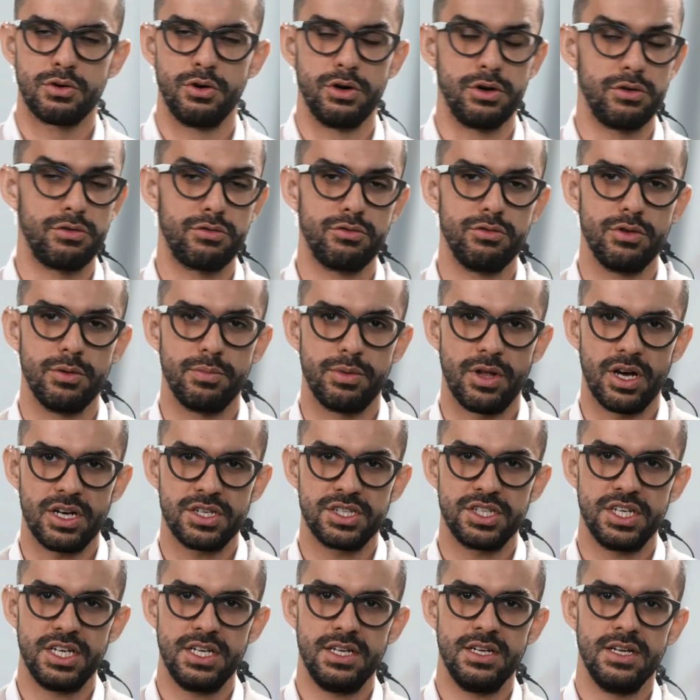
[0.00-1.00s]
going through the
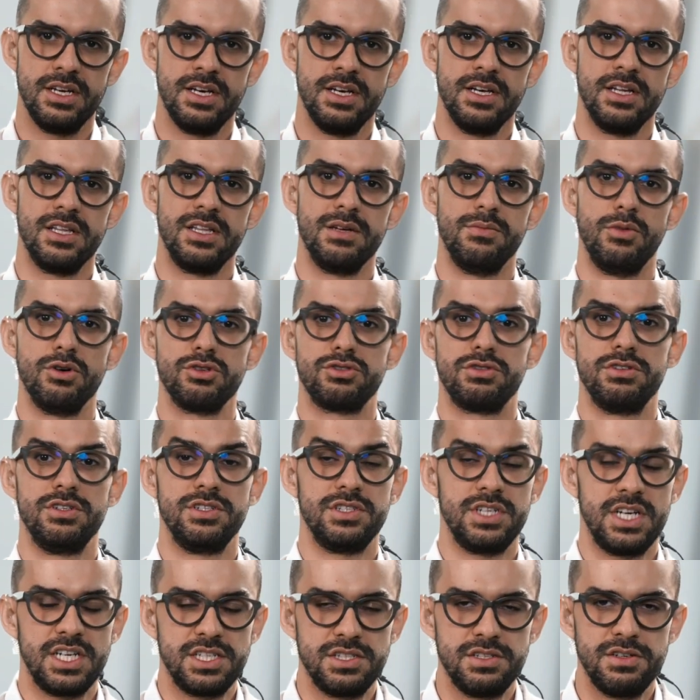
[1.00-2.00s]
blockchain, the more
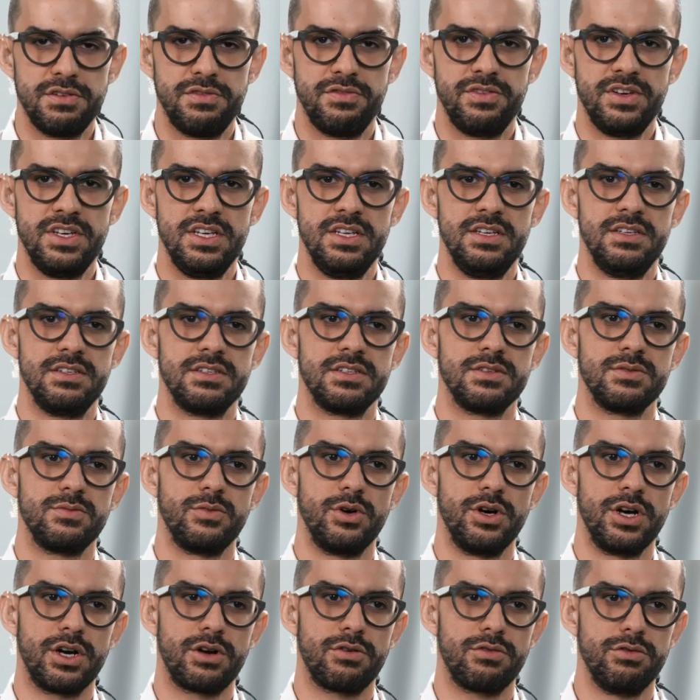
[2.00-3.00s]
transaction fees
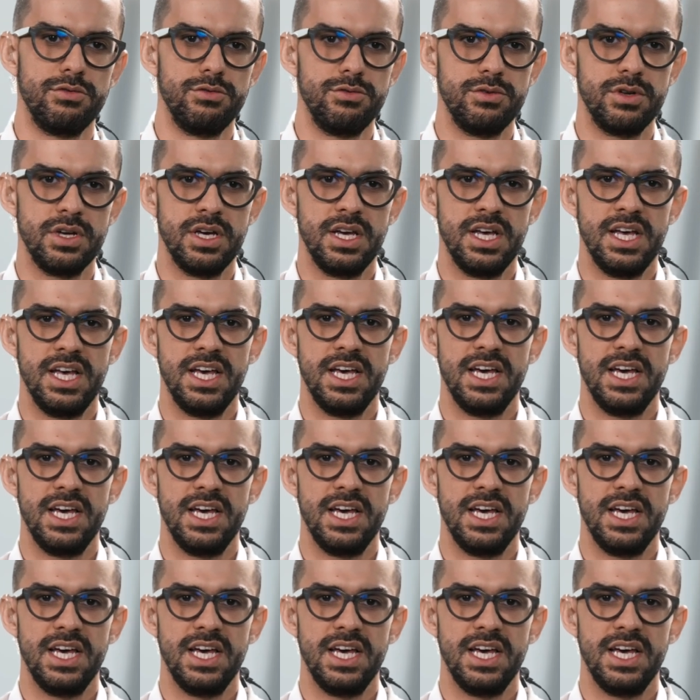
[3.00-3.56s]
were accrued,